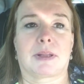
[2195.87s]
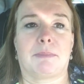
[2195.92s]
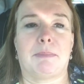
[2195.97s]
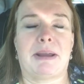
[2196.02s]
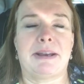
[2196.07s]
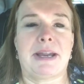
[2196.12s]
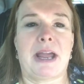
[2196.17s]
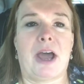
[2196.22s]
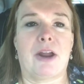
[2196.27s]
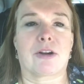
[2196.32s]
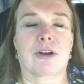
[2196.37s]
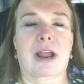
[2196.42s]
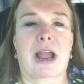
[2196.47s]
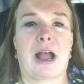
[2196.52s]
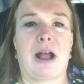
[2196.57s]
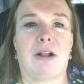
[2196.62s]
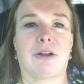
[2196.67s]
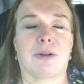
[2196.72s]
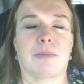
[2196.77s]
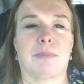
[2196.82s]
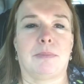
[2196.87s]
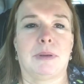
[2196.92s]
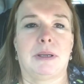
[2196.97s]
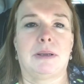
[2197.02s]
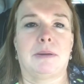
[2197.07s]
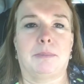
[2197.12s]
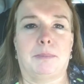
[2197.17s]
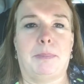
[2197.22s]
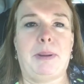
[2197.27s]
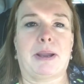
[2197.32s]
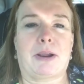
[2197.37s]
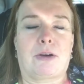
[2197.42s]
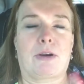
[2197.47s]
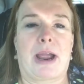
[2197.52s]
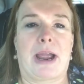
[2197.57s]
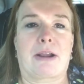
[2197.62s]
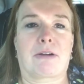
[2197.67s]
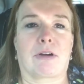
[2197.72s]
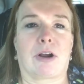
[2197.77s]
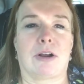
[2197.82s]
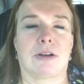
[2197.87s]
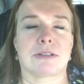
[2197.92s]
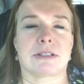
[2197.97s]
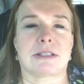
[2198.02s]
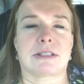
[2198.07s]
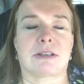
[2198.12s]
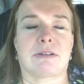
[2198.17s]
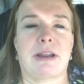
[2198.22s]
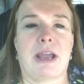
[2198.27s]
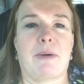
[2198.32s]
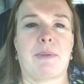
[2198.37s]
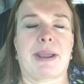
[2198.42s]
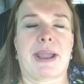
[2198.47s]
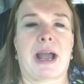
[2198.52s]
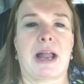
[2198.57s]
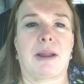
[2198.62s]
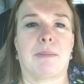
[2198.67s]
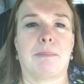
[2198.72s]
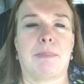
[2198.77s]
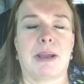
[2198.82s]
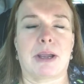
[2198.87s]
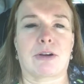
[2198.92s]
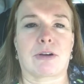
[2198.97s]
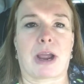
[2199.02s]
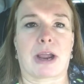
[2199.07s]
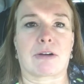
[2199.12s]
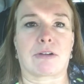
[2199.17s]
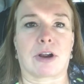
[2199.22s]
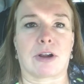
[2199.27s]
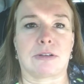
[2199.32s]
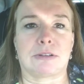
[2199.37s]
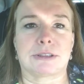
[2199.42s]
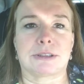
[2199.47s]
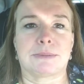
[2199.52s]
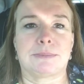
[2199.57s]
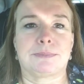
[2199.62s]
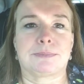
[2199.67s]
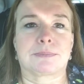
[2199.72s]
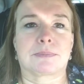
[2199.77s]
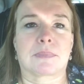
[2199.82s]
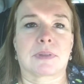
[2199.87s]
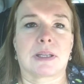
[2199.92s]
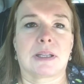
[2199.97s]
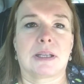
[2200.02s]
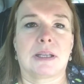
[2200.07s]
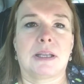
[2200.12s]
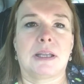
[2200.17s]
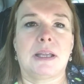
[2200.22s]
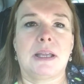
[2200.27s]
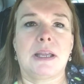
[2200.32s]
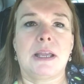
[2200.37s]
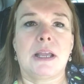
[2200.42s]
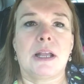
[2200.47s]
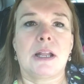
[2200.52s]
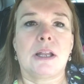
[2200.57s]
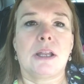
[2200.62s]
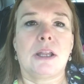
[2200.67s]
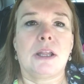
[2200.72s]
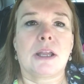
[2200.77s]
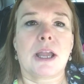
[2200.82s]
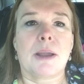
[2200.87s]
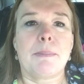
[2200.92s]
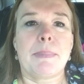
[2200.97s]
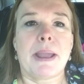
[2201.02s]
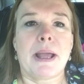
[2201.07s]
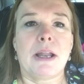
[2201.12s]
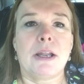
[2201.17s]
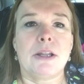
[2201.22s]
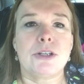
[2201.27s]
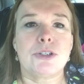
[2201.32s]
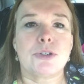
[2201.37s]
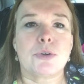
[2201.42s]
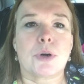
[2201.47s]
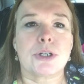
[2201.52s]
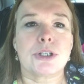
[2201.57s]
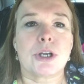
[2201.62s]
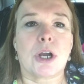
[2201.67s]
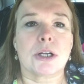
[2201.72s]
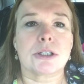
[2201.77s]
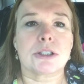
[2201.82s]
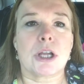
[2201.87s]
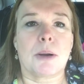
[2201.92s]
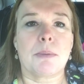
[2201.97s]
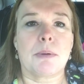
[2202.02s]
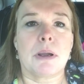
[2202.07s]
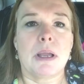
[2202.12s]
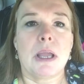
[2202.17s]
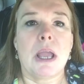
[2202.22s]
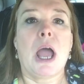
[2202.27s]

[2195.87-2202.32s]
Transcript: My daughter called them butt crack rolls, and so now we call them butt crack rolls. Look up, Helen, Georgia, October.